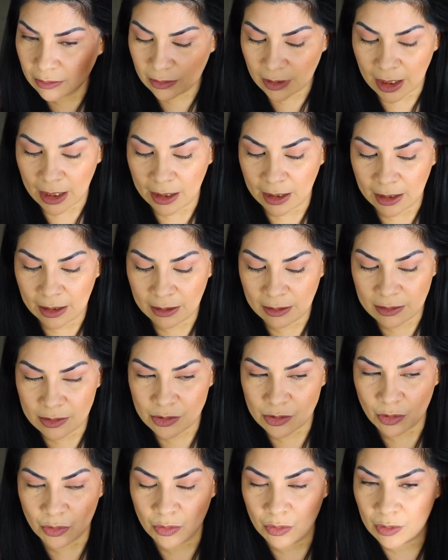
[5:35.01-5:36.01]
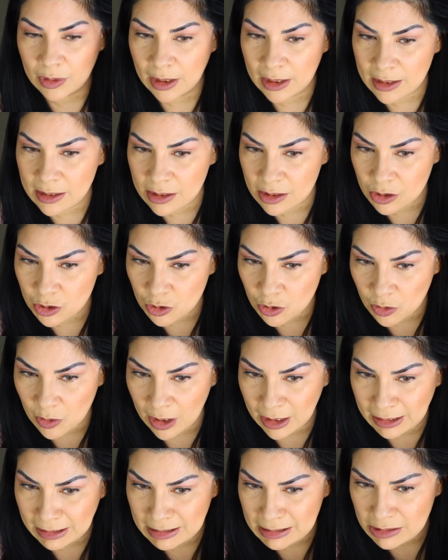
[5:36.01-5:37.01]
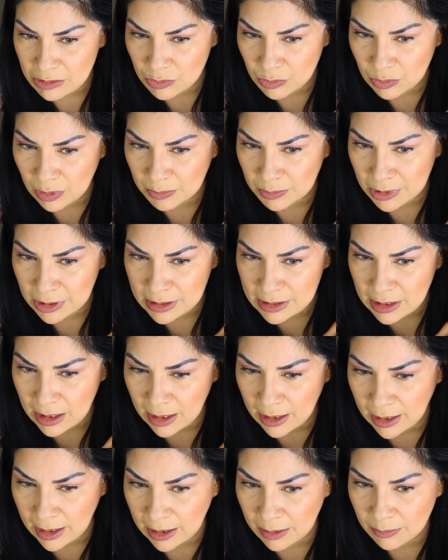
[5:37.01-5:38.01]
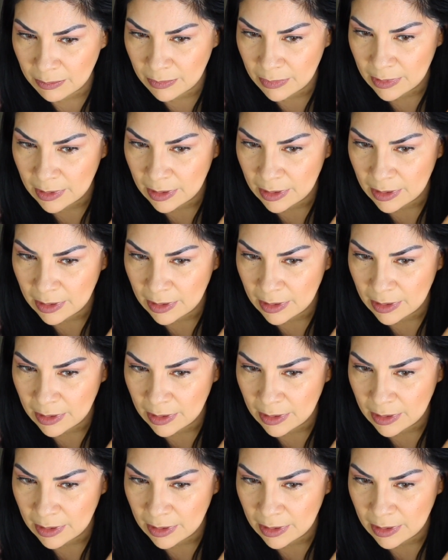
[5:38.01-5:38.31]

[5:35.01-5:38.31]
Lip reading: Okay, so let's try this one more time.